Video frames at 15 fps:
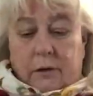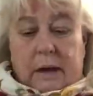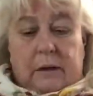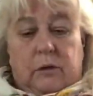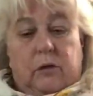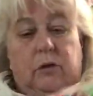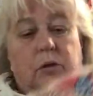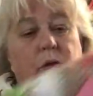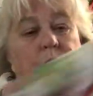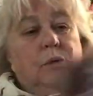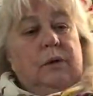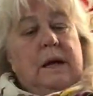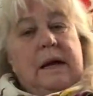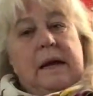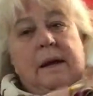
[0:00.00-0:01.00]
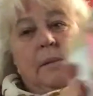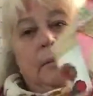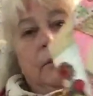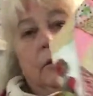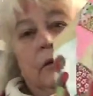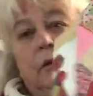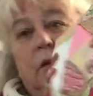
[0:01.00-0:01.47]
It
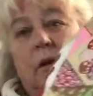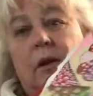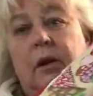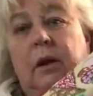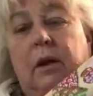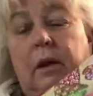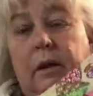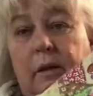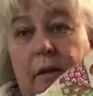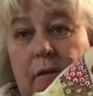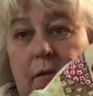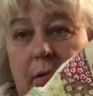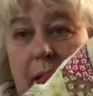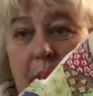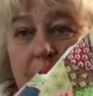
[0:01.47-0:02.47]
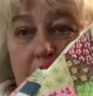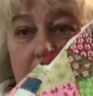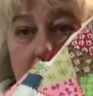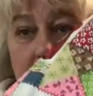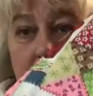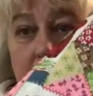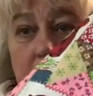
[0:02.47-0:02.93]
screams the
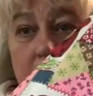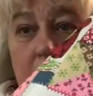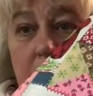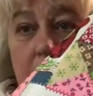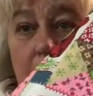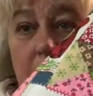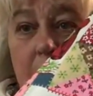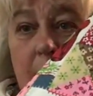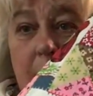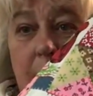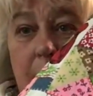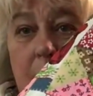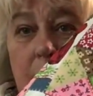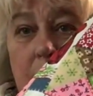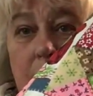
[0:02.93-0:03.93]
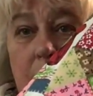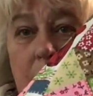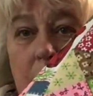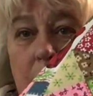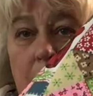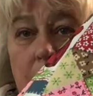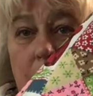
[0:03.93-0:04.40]
70s. That's
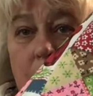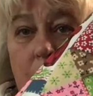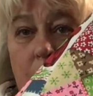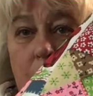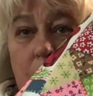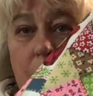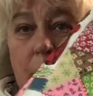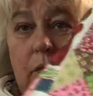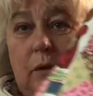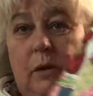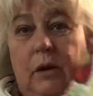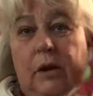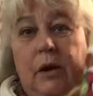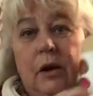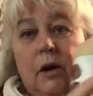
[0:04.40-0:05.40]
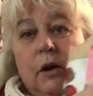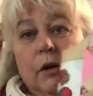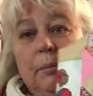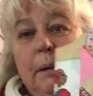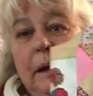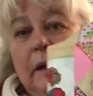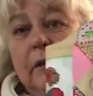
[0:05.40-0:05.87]
just gorgeous. Oh, look at her
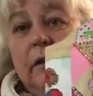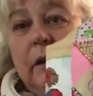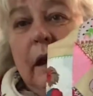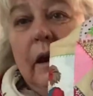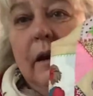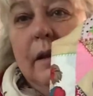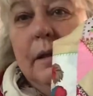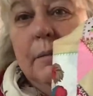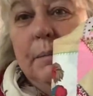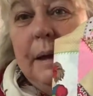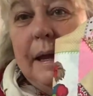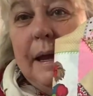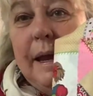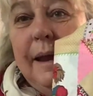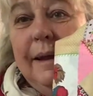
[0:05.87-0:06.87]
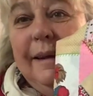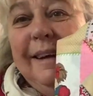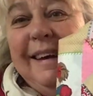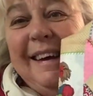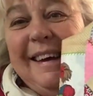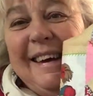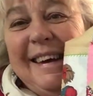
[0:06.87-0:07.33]
being scared of the bee.
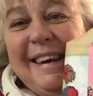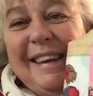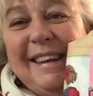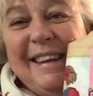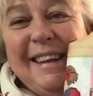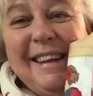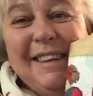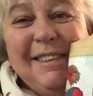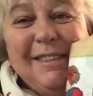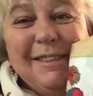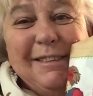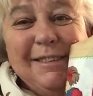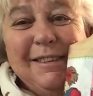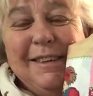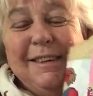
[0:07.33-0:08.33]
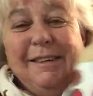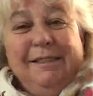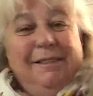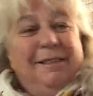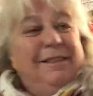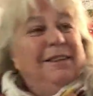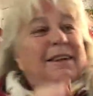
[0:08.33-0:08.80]
That's so
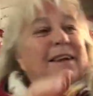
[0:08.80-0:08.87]
cute.